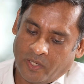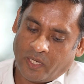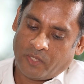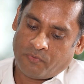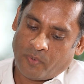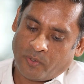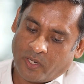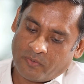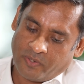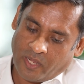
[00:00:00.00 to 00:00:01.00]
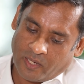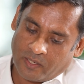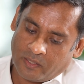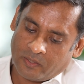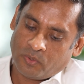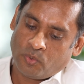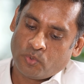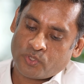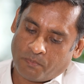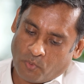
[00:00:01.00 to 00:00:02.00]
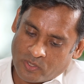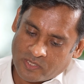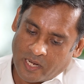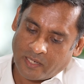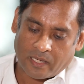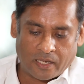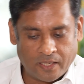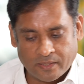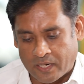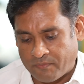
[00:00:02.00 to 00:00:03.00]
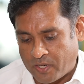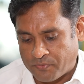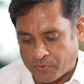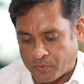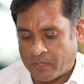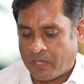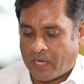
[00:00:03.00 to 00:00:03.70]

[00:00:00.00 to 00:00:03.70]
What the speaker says: And if you were to kind of take who supports that, again there are very few.